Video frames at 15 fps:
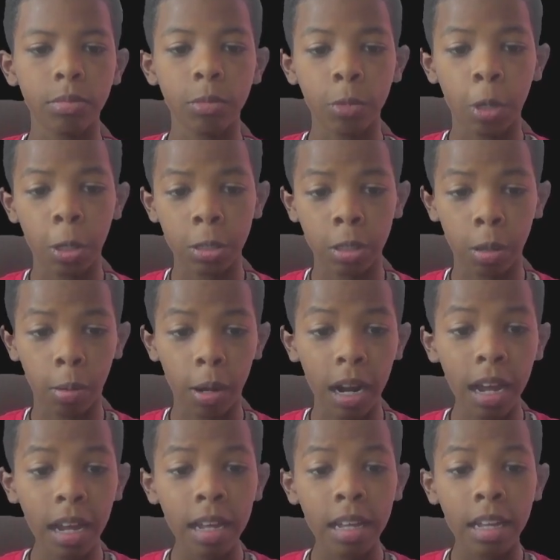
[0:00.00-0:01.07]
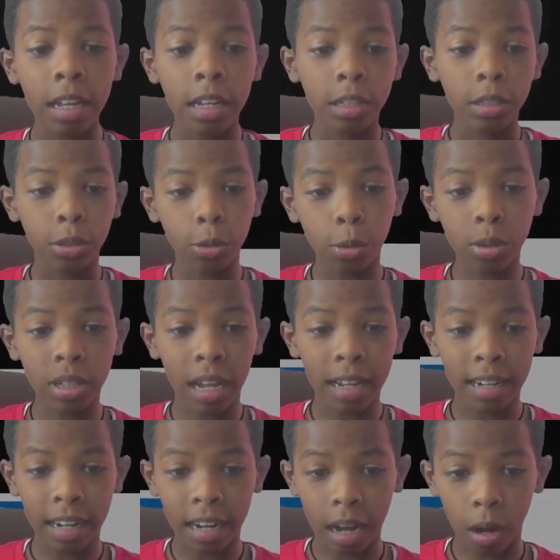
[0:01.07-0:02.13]
Kaza wala choose
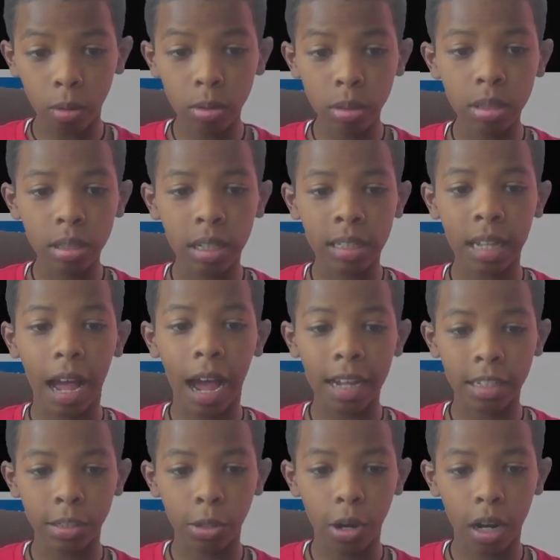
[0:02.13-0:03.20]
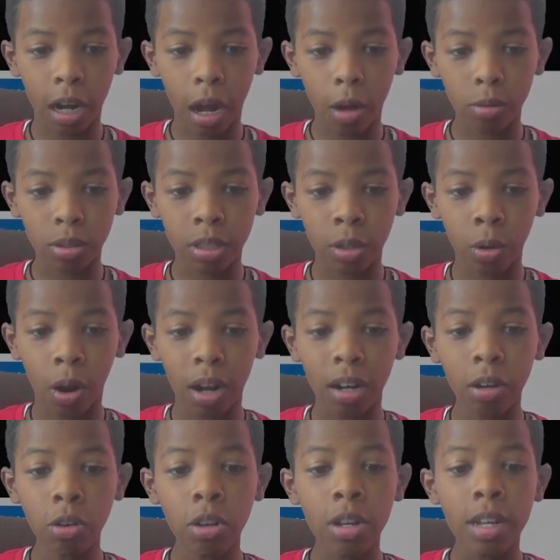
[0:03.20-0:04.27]
an account. Kaza add new account
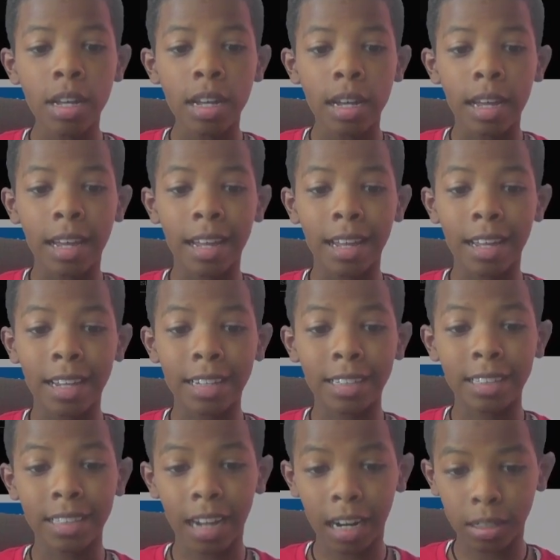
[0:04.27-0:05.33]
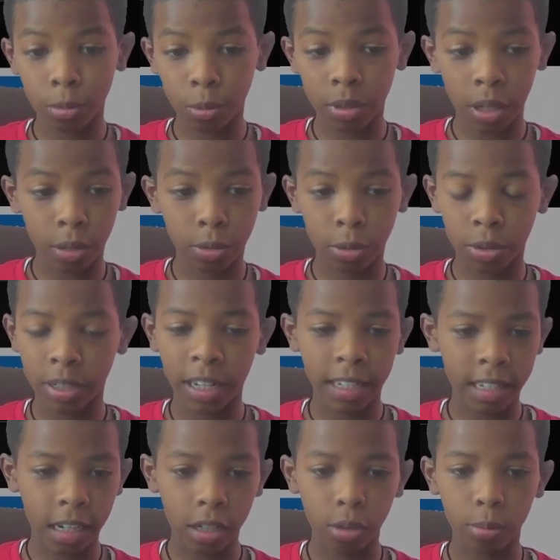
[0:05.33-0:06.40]
lallo. Uh, start without your
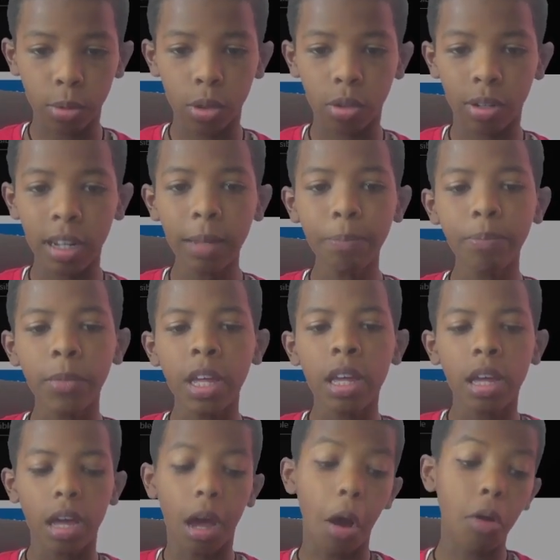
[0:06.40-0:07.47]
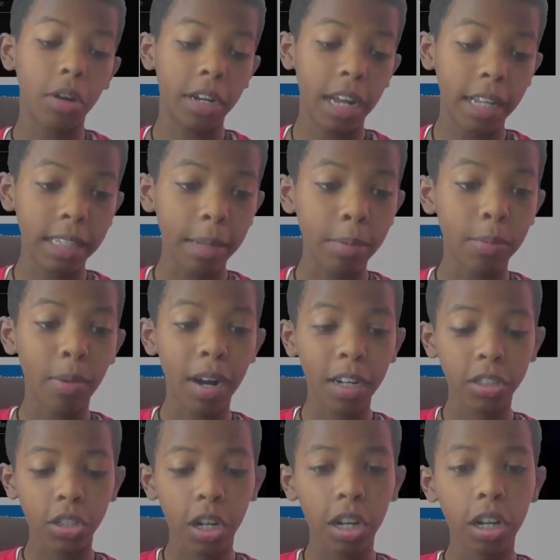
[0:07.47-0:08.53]
data no miloni. Ahon inante me mark
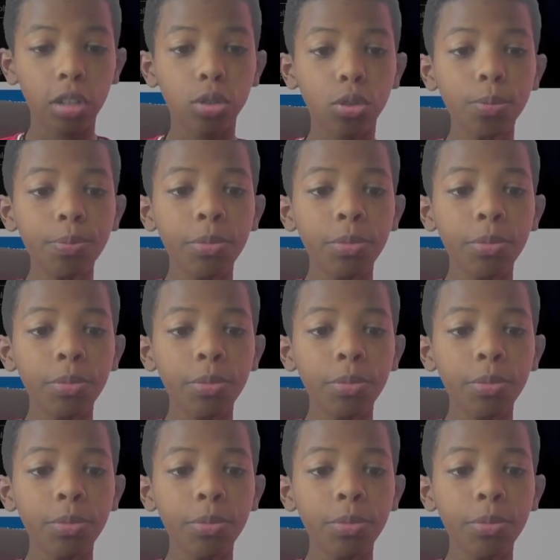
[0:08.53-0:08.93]
challachu.